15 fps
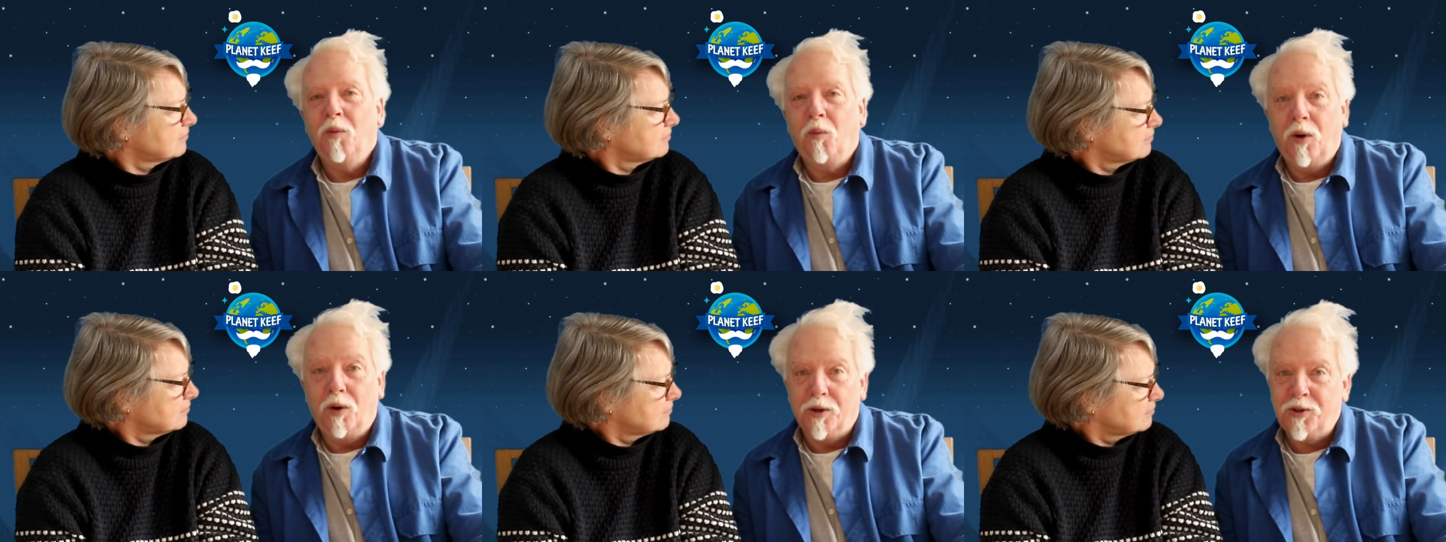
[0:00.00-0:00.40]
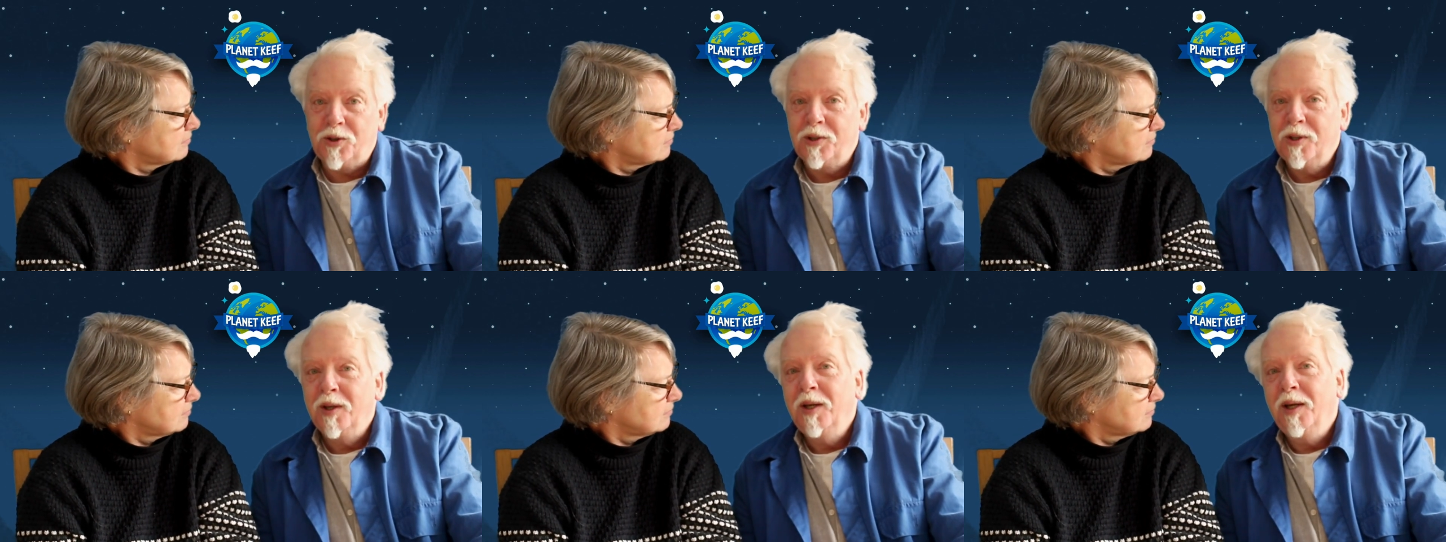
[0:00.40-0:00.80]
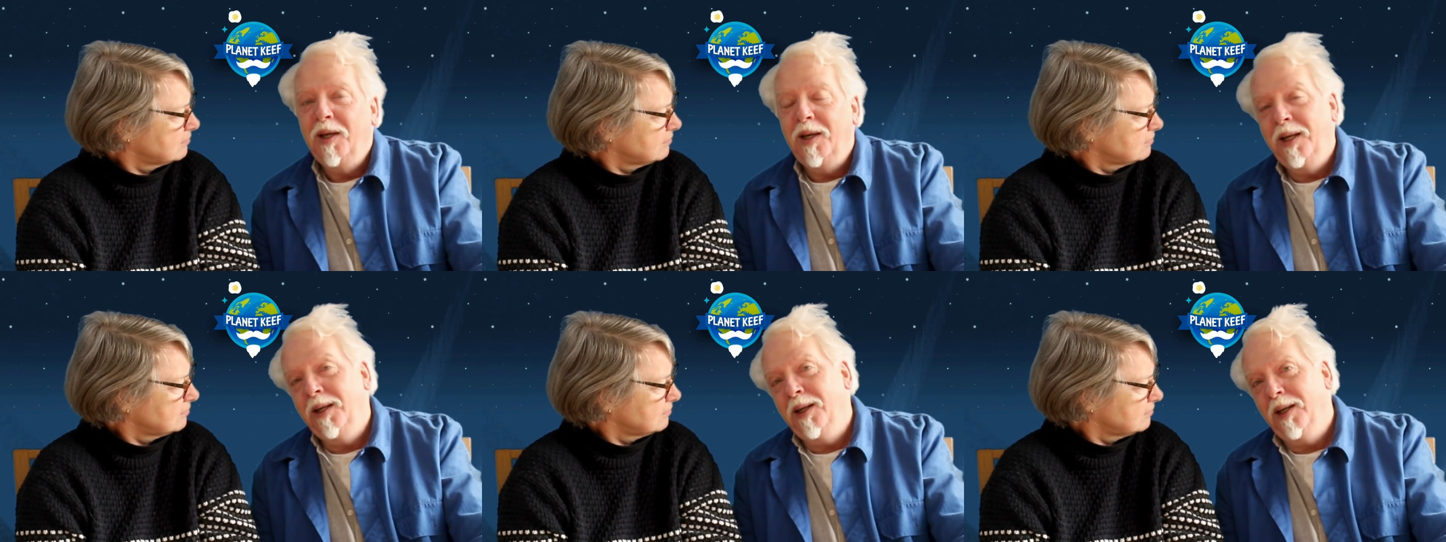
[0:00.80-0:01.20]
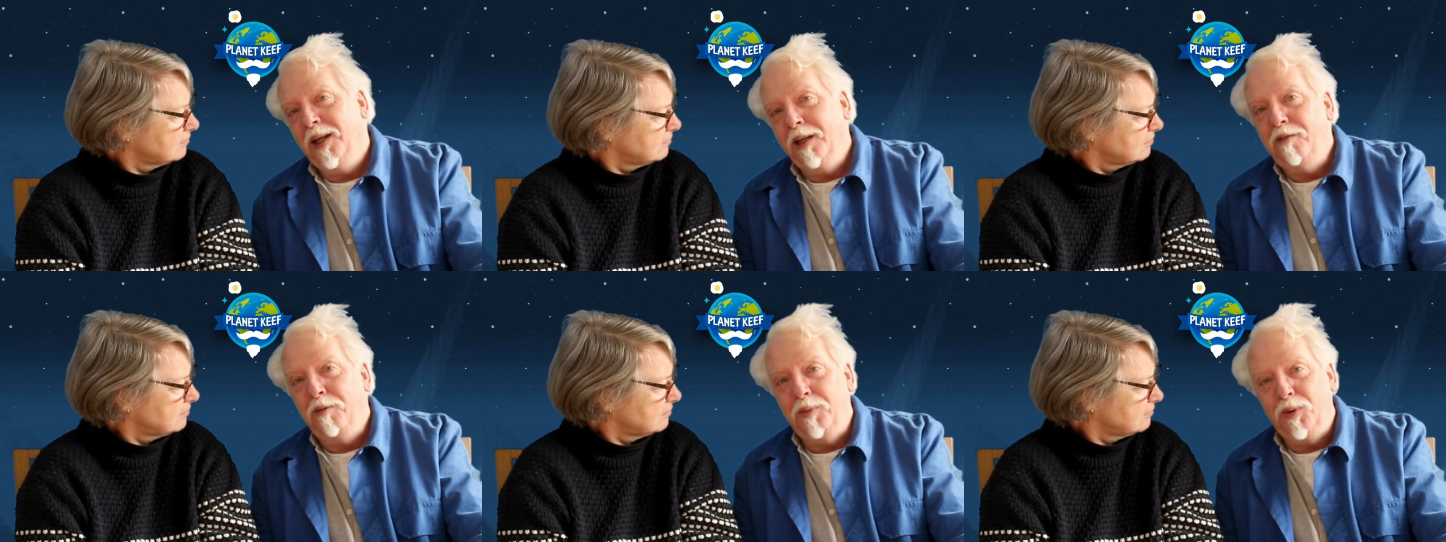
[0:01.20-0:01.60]
Speaker 1: was in
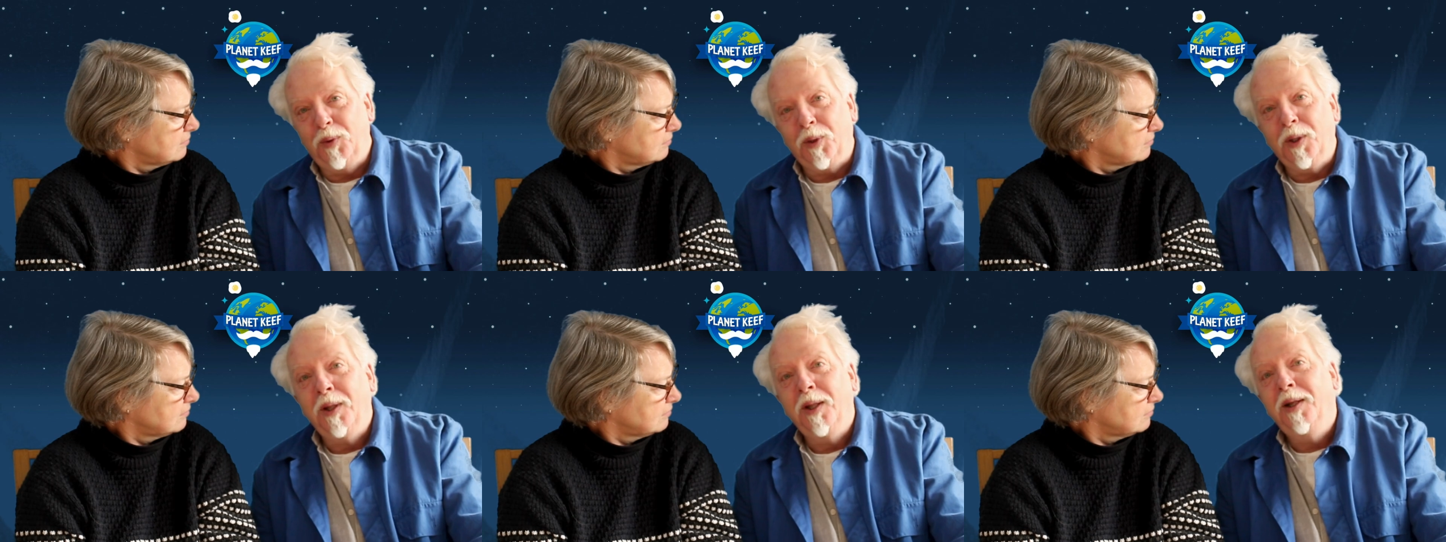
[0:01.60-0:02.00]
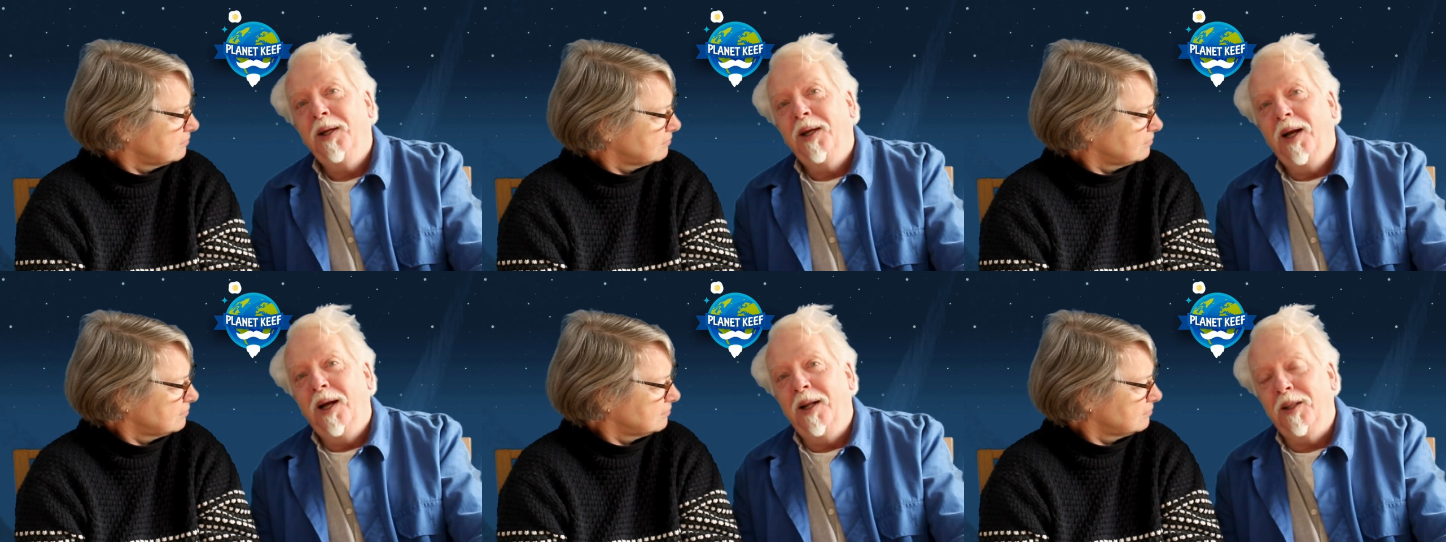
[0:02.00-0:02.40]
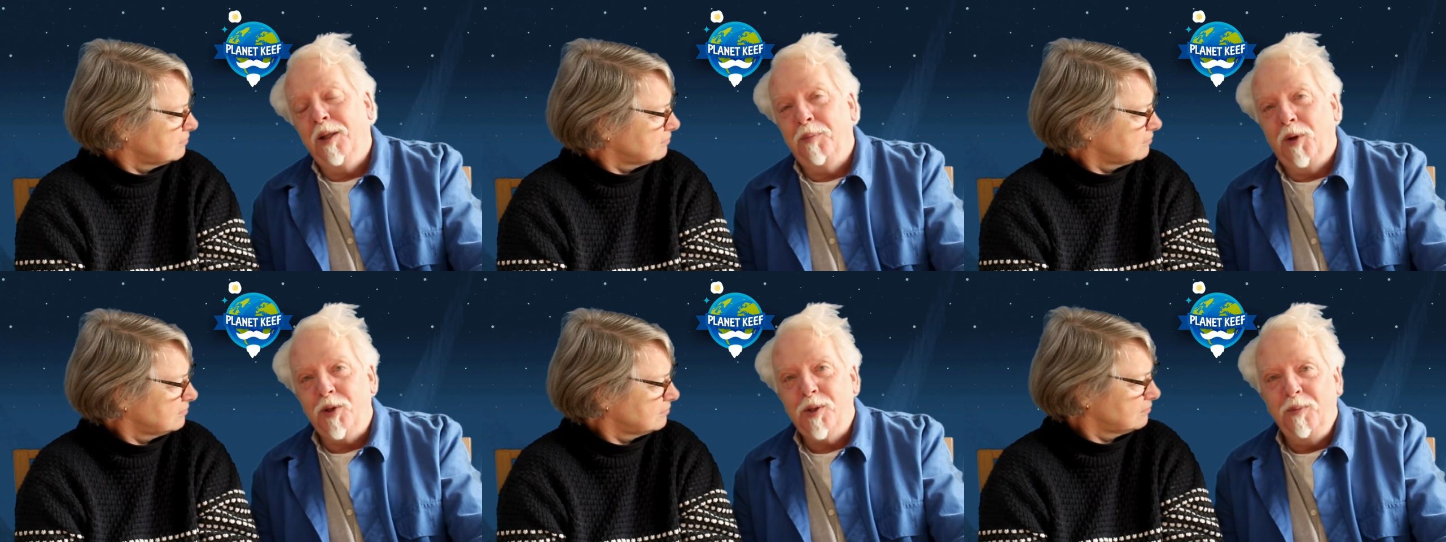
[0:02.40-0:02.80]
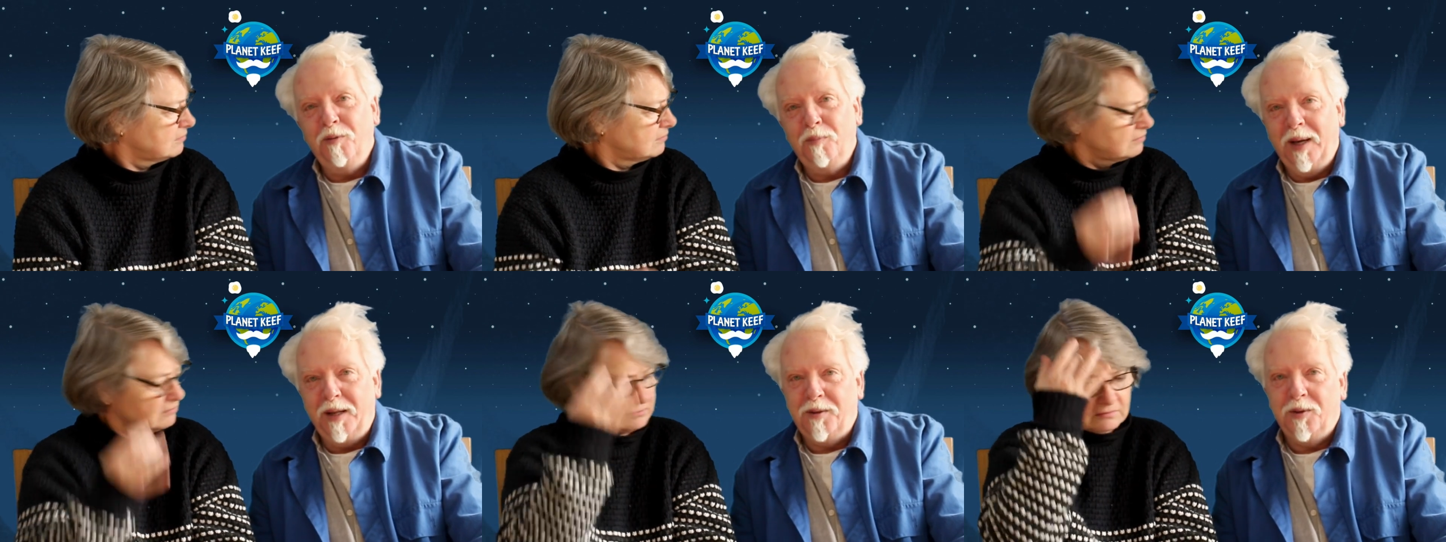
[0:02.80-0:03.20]
Liverpool, at the bottom
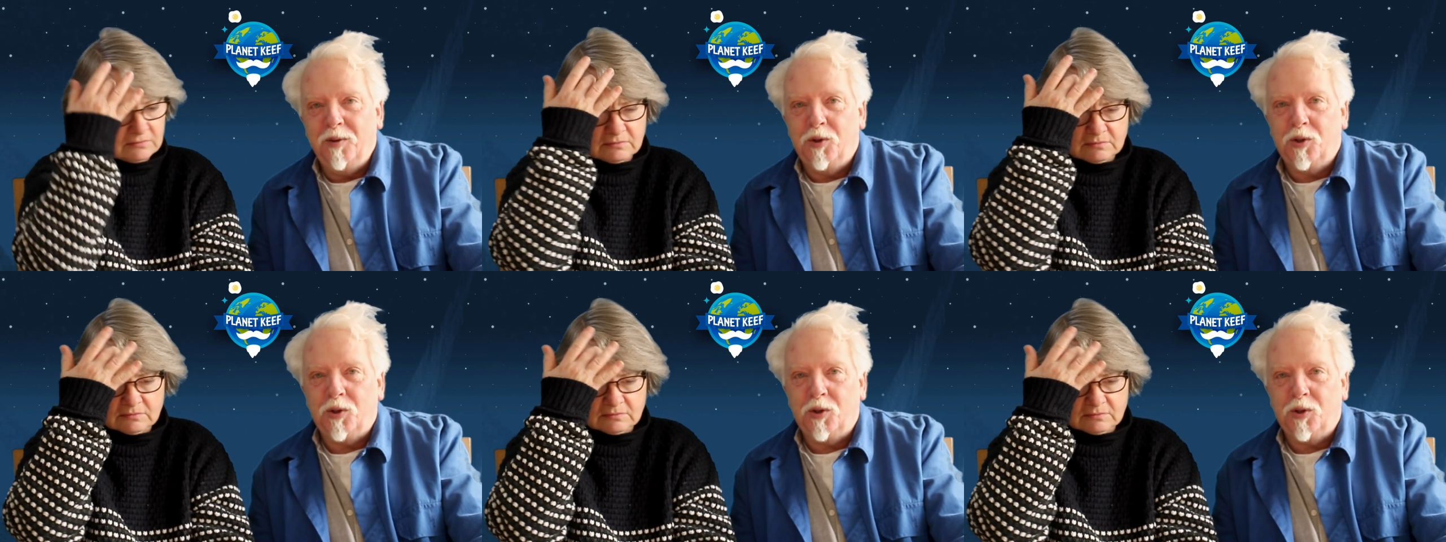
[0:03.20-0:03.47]
of Matthew